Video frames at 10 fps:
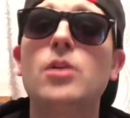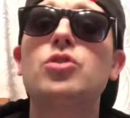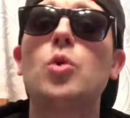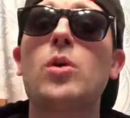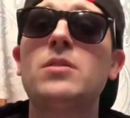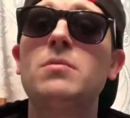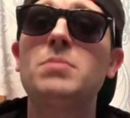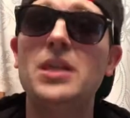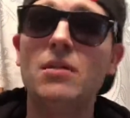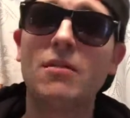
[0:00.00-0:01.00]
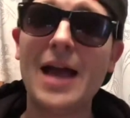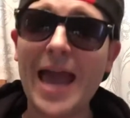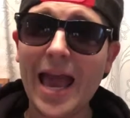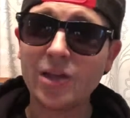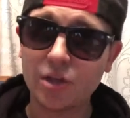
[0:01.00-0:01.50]
Jordan Peele
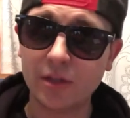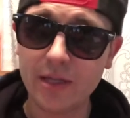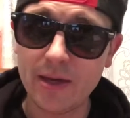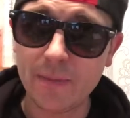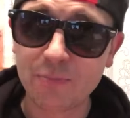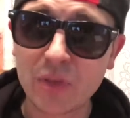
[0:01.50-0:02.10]
actually